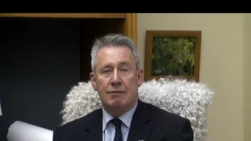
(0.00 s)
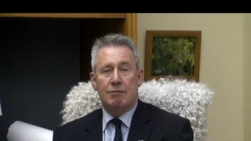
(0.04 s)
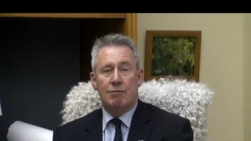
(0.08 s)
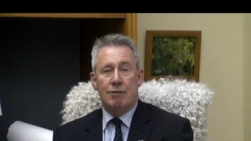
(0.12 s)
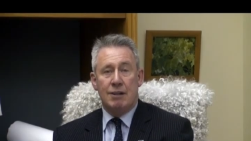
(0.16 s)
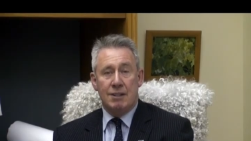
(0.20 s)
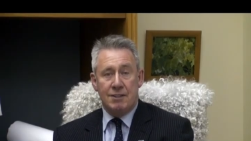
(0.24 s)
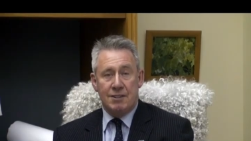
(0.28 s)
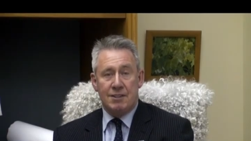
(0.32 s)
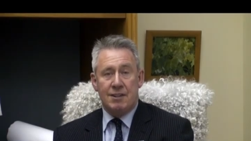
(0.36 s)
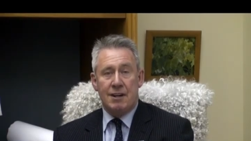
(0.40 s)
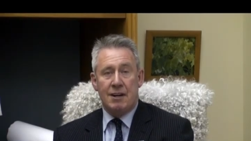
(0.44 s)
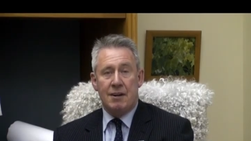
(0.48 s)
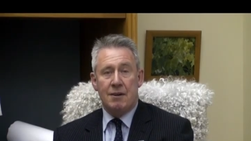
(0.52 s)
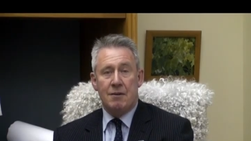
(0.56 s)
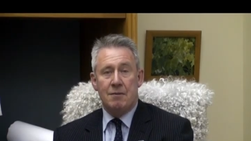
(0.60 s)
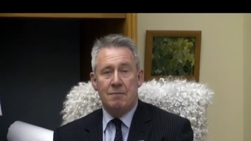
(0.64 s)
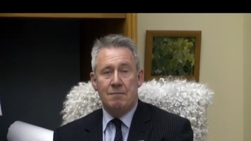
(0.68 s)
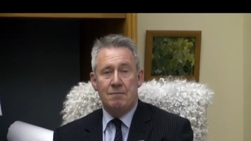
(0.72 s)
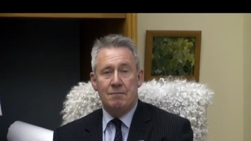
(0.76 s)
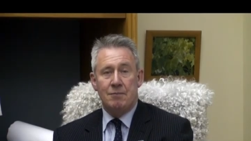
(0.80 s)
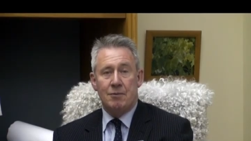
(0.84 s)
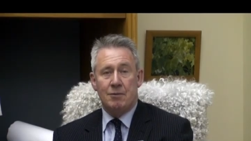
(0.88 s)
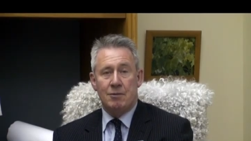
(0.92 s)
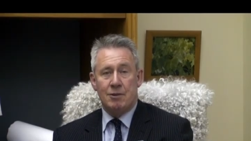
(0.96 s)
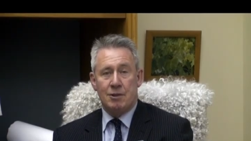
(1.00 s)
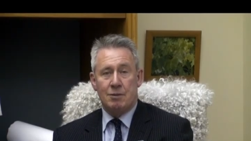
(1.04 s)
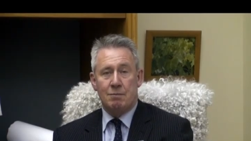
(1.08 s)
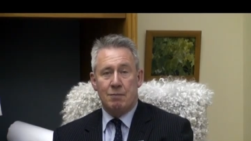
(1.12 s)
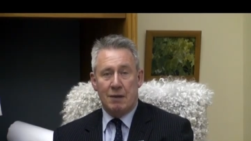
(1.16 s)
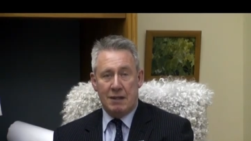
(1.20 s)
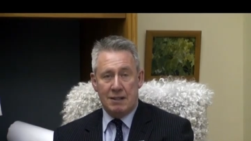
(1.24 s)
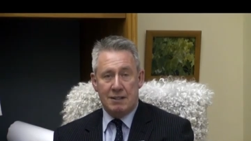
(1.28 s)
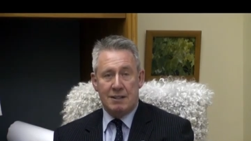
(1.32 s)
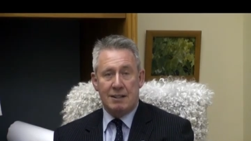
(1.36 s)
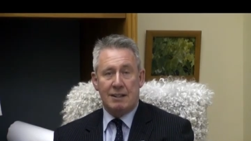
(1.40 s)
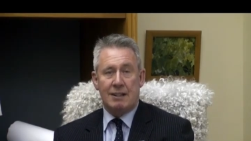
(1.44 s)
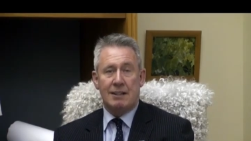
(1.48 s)
rest home, which
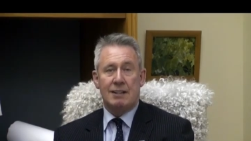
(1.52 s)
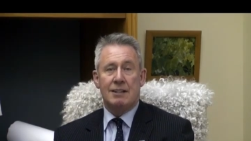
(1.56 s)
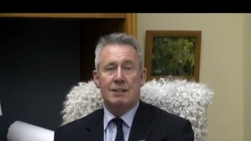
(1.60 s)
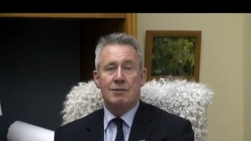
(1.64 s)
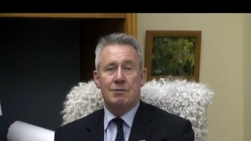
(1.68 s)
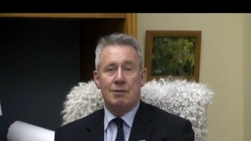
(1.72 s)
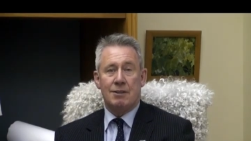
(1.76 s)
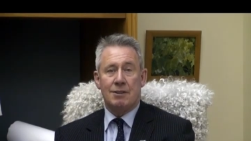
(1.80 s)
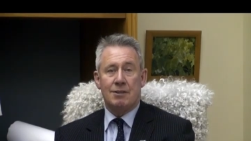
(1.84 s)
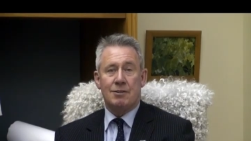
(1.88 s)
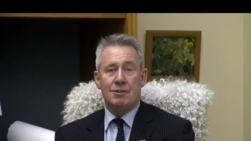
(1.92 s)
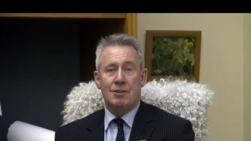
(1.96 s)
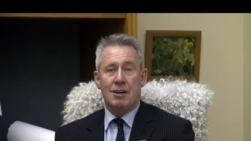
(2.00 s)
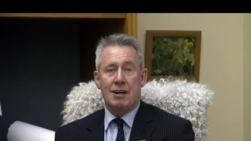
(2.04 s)
basically is what the